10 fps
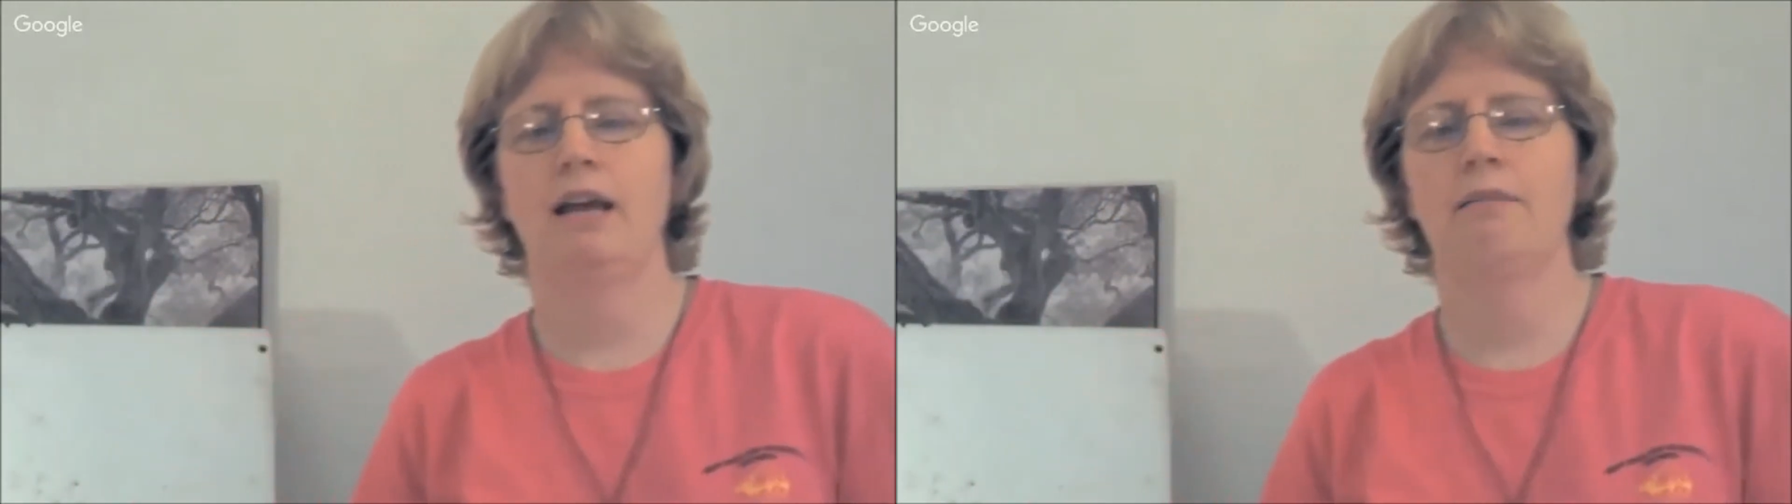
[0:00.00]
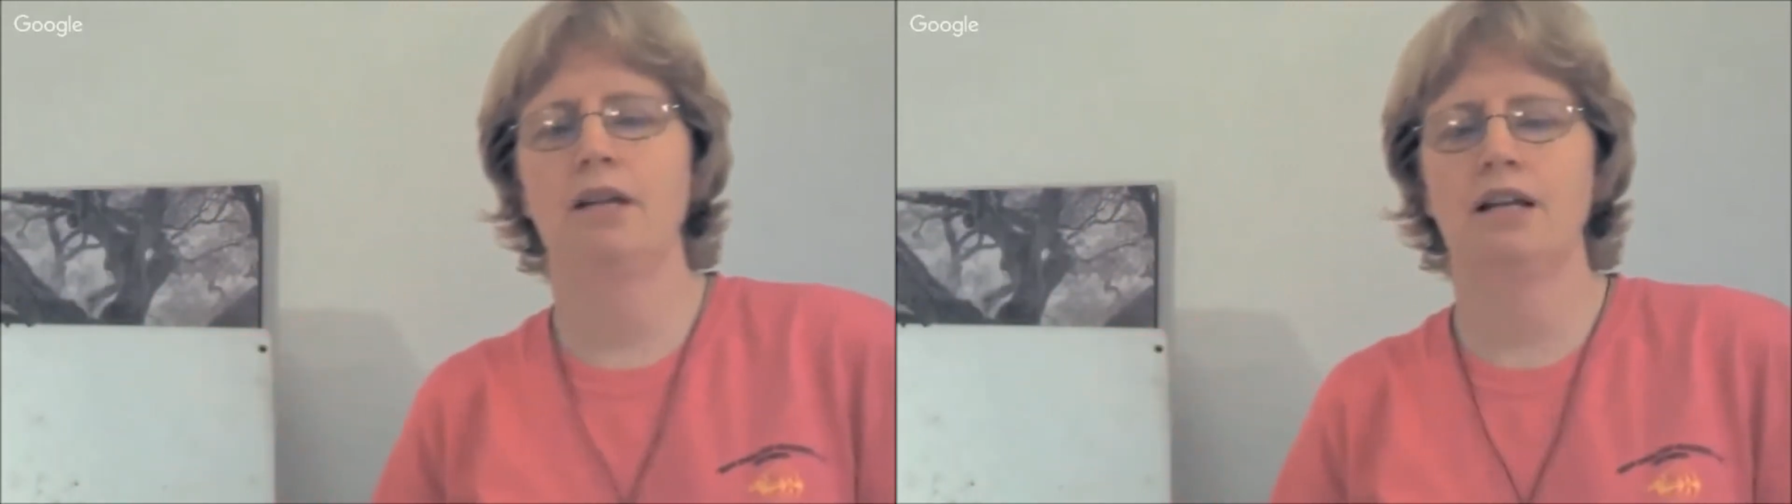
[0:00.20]

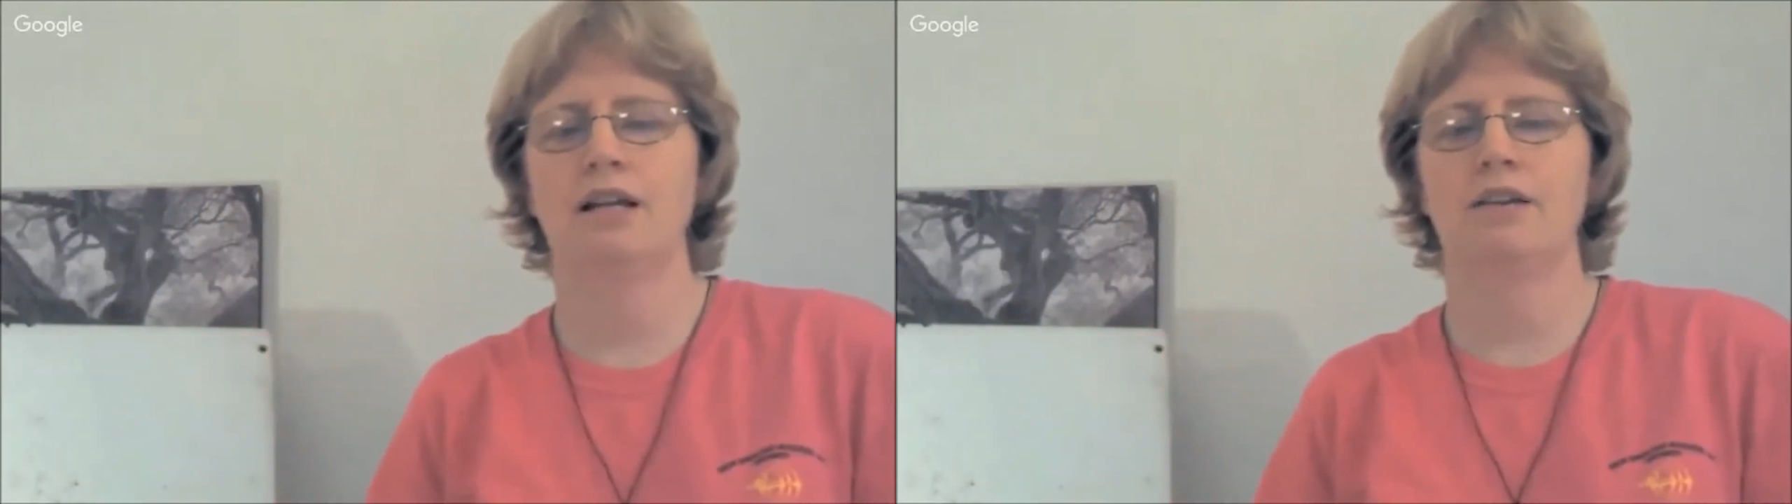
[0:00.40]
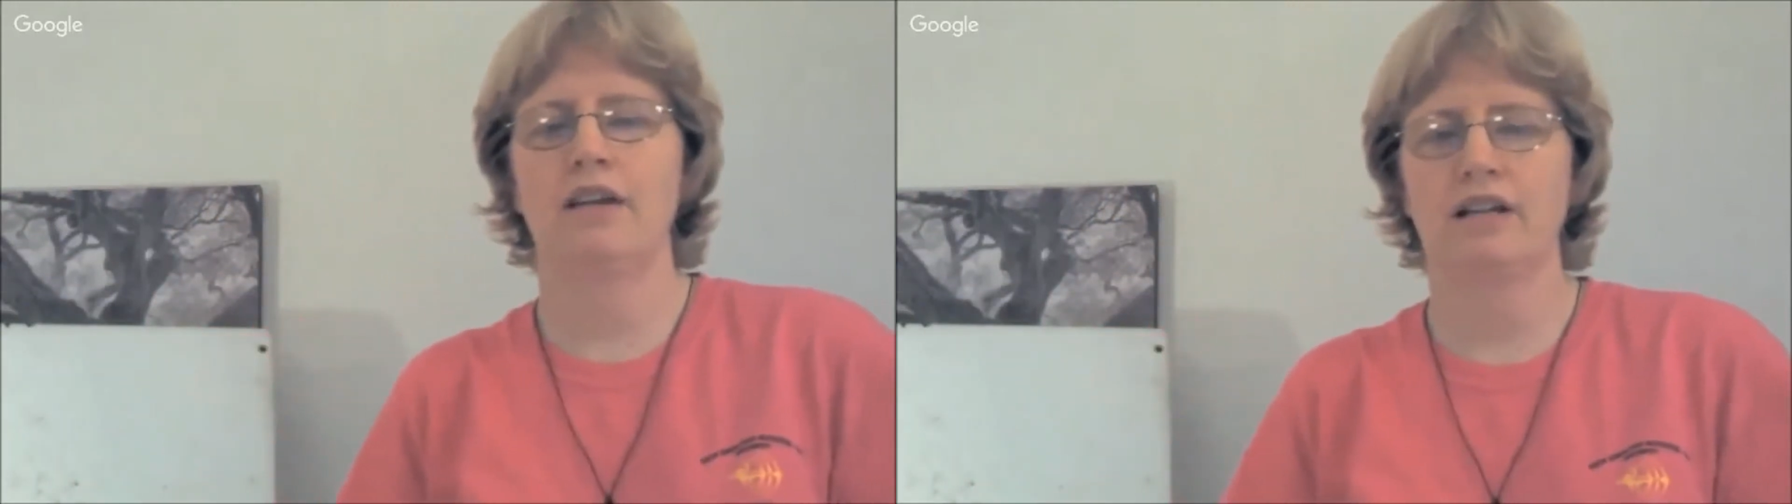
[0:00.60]

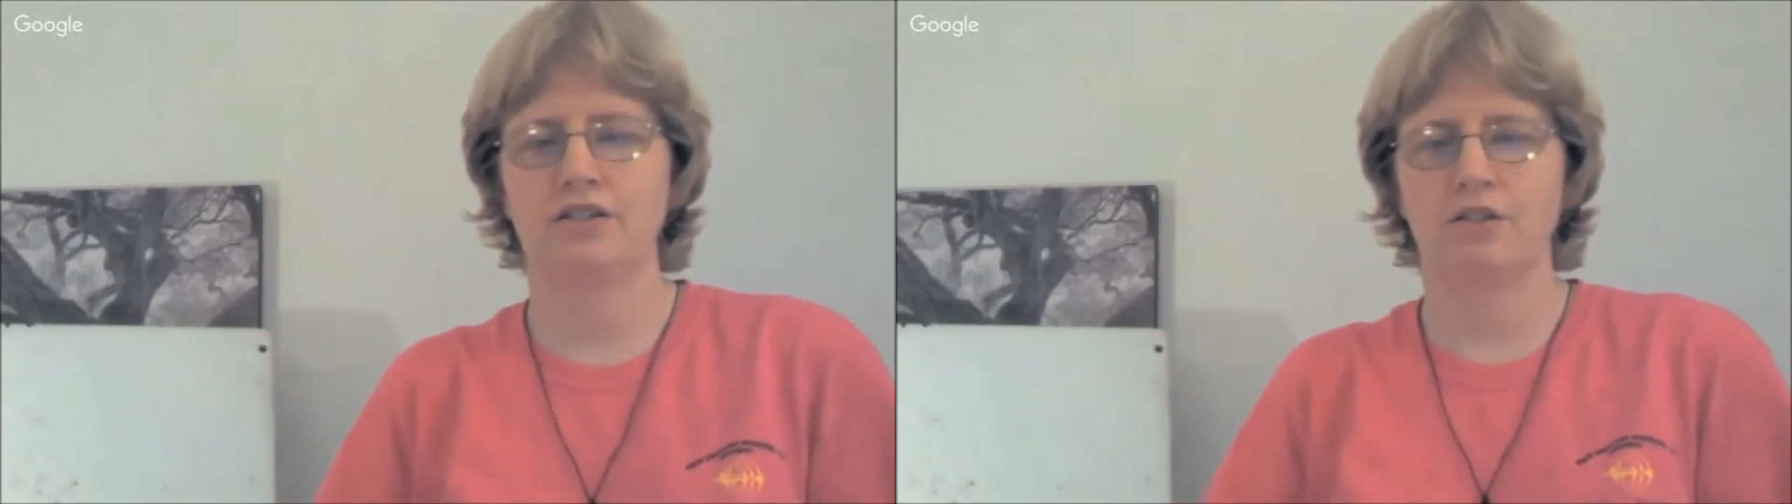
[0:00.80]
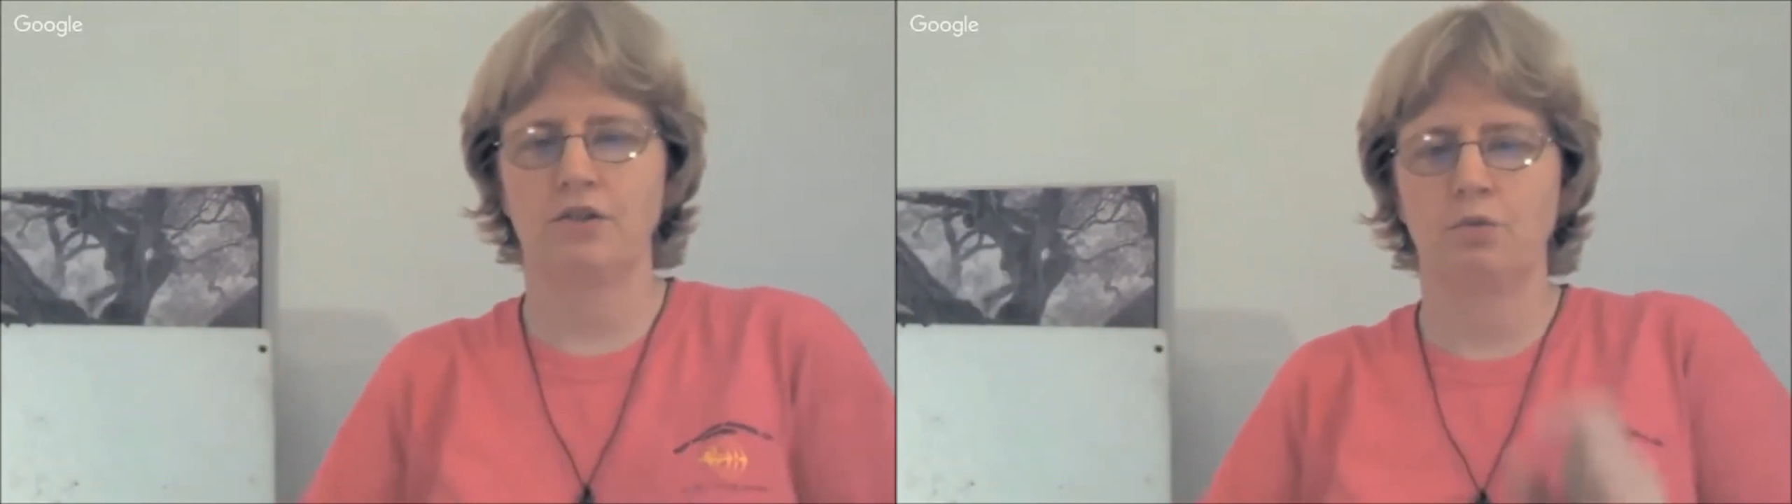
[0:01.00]
Aiming is
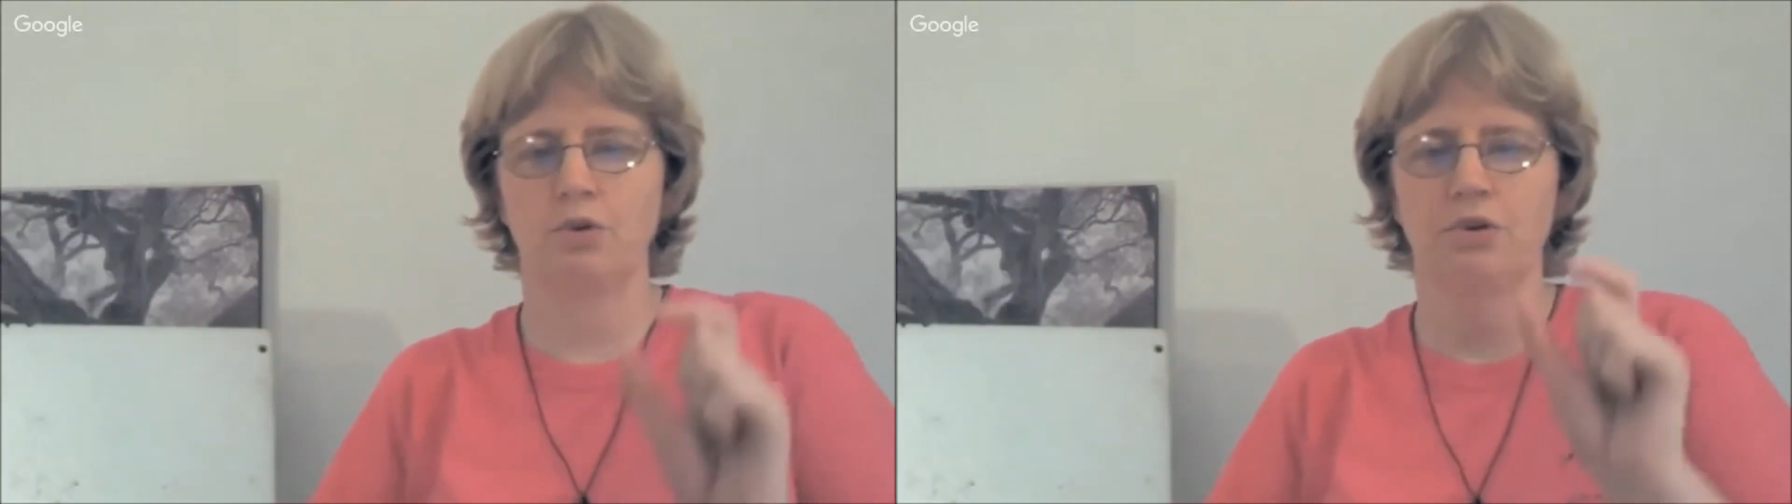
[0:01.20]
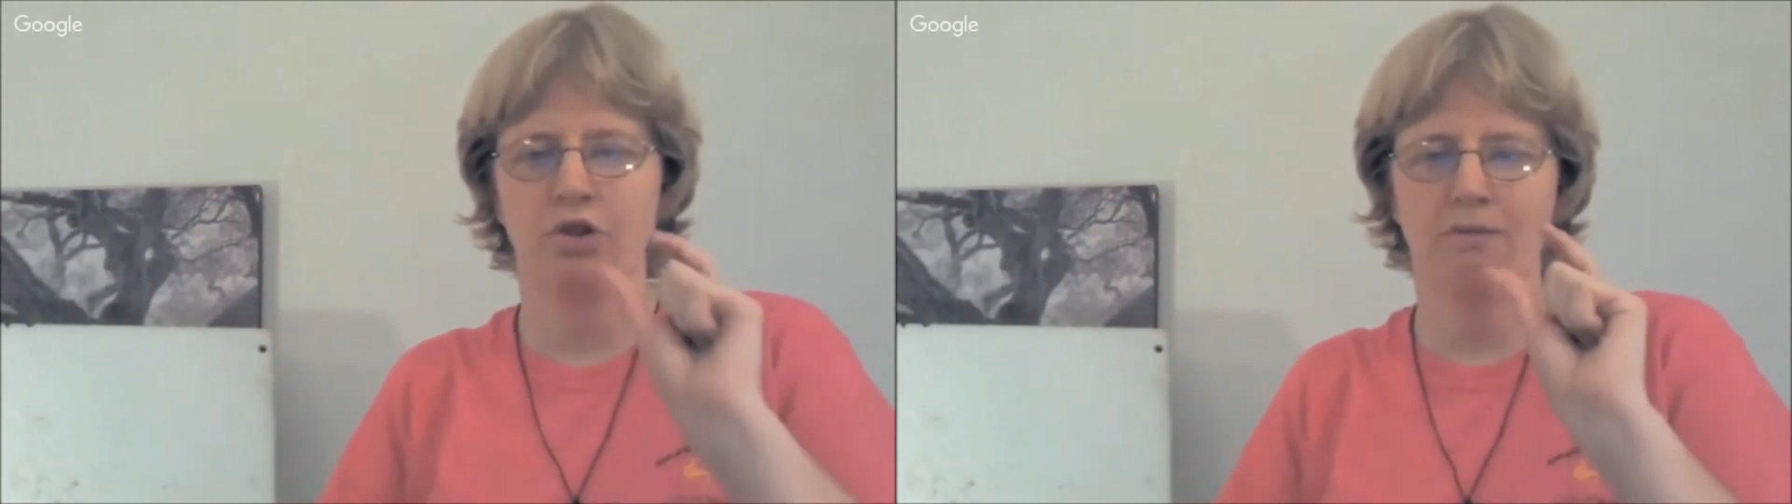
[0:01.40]
actually only
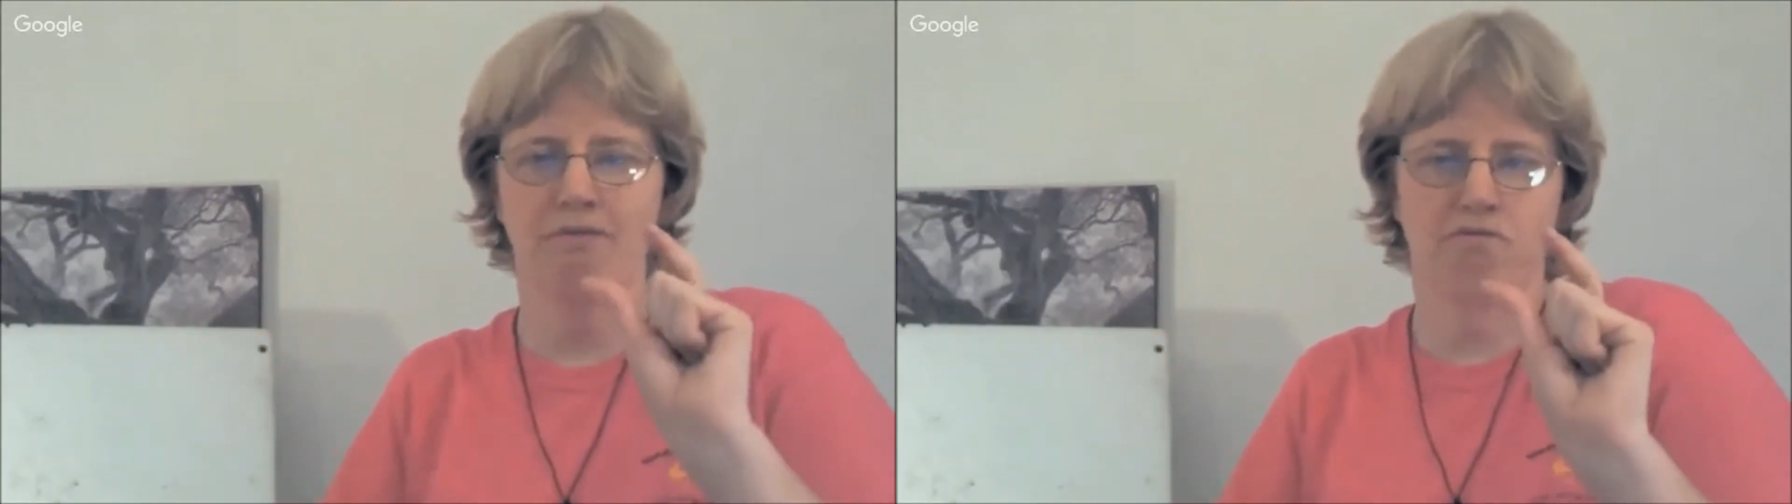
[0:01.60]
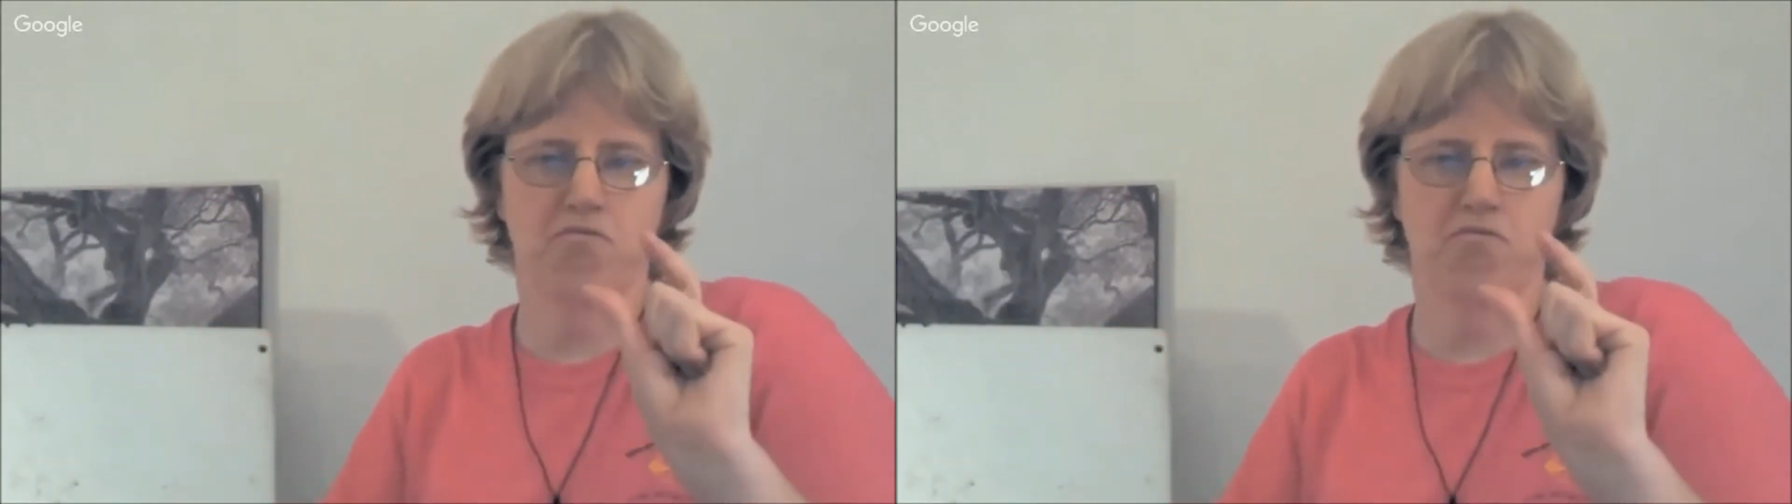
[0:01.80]
worth